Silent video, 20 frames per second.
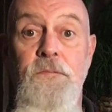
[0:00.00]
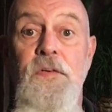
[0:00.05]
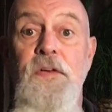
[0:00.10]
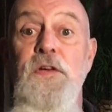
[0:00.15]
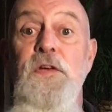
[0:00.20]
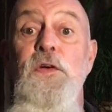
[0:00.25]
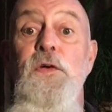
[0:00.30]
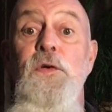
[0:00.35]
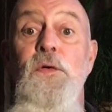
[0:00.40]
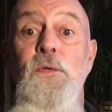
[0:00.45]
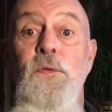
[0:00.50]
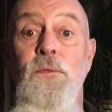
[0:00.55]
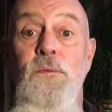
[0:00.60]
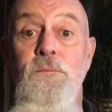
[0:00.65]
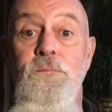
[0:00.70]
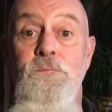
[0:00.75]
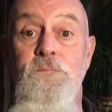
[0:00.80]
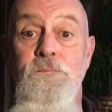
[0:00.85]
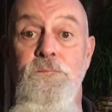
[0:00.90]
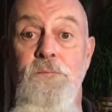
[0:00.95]
You
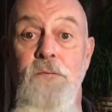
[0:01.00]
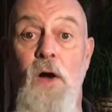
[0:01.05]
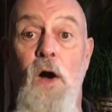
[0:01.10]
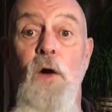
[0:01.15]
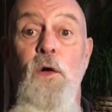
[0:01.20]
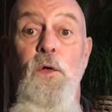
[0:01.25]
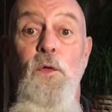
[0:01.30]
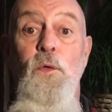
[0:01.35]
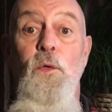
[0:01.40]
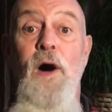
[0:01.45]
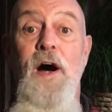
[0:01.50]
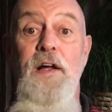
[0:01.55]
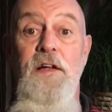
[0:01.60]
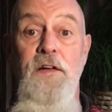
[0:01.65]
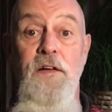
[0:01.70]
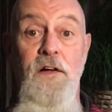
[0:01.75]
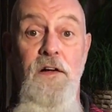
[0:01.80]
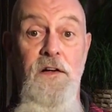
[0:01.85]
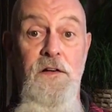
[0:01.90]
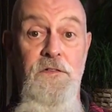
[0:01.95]
are who I
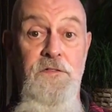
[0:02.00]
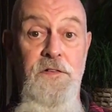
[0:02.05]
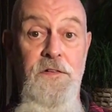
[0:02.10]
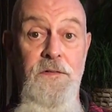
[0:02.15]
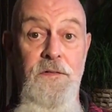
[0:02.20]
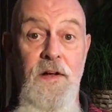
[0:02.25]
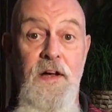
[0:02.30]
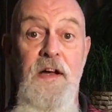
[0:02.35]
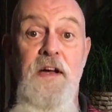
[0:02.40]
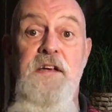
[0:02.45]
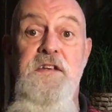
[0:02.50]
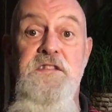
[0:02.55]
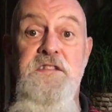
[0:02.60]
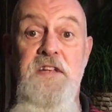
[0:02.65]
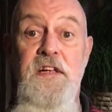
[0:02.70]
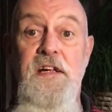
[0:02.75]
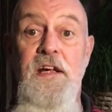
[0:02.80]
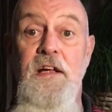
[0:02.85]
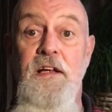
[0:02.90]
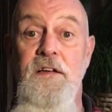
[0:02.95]
love,
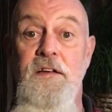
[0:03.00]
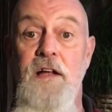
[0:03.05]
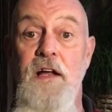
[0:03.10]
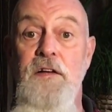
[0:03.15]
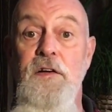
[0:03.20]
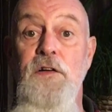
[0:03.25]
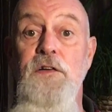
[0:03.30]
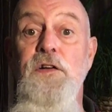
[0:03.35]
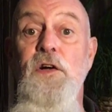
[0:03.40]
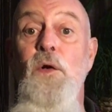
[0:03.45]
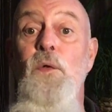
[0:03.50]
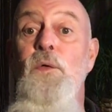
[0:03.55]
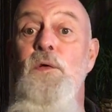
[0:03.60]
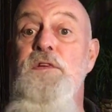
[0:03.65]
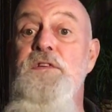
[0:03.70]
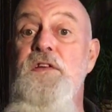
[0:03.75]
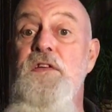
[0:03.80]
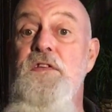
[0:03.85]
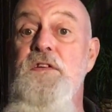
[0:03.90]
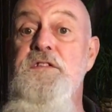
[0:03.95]
singing Leonard Cohen
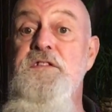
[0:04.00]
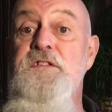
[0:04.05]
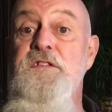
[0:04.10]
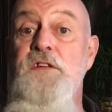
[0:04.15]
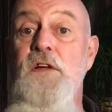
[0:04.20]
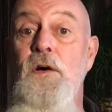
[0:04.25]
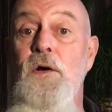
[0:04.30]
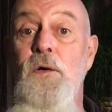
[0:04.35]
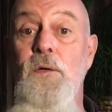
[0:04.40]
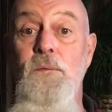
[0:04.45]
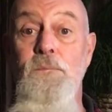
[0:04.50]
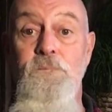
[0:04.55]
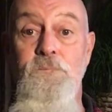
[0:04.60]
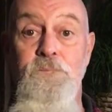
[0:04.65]
to the snow.